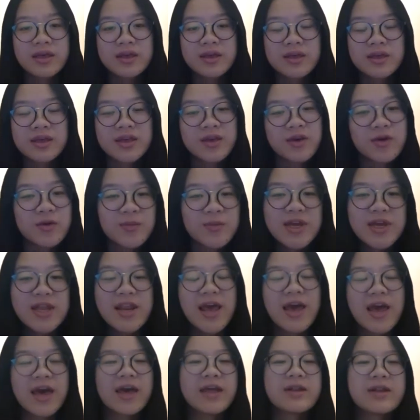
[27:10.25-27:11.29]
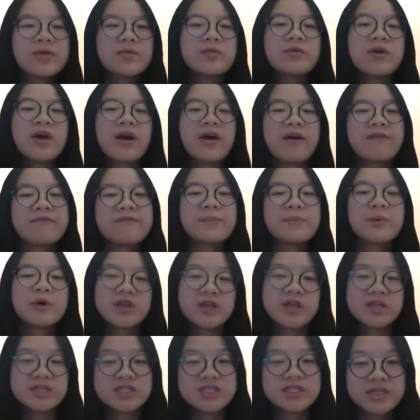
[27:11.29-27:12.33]
human and we have
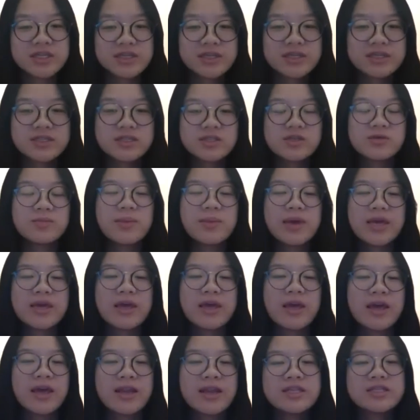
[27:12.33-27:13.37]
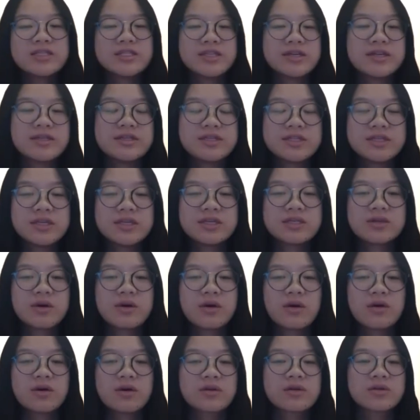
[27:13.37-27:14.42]
potential to make any changes
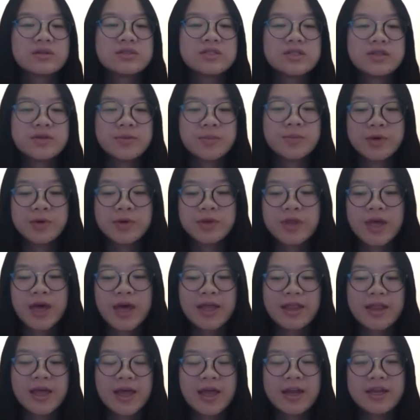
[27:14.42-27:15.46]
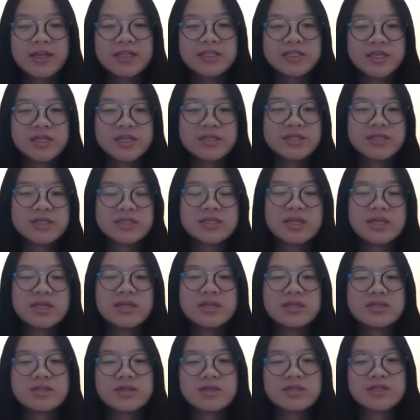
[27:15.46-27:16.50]
or contribute at any changes in
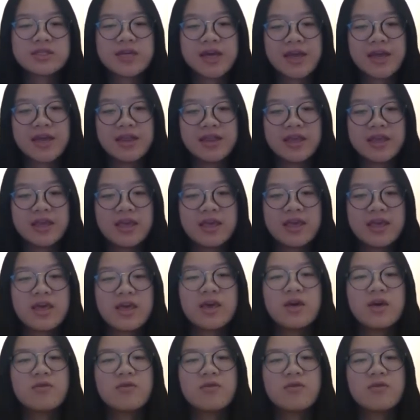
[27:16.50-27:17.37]
the society.